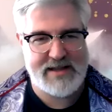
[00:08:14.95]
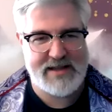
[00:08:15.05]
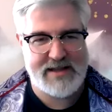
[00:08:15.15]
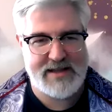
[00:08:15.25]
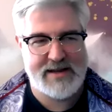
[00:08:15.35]

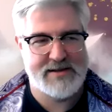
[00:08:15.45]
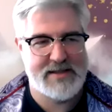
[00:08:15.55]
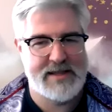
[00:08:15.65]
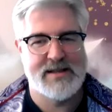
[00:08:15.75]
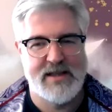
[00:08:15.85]
And
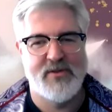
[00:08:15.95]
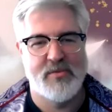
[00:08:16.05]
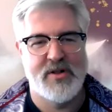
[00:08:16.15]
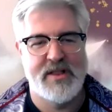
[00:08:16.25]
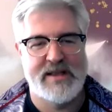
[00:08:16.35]
the
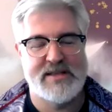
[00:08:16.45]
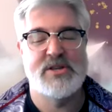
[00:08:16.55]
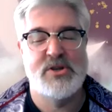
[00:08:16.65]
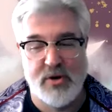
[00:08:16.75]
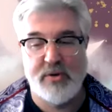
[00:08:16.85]
deliverable is
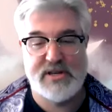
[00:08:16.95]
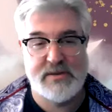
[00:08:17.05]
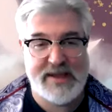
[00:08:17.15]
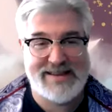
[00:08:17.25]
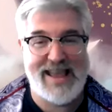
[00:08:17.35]
you're going to
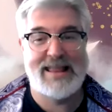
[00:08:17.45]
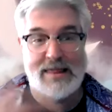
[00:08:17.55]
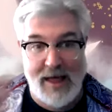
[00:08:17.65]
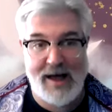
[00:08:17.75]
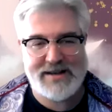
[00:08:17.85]
meet a
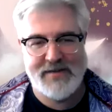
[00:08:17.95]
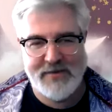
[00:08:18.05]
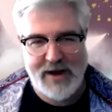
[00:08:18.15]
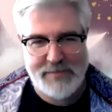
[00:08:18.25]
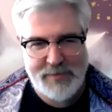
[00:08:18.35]
lot of
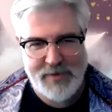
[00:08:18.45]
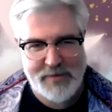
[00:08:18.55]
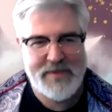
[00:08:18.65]
great people.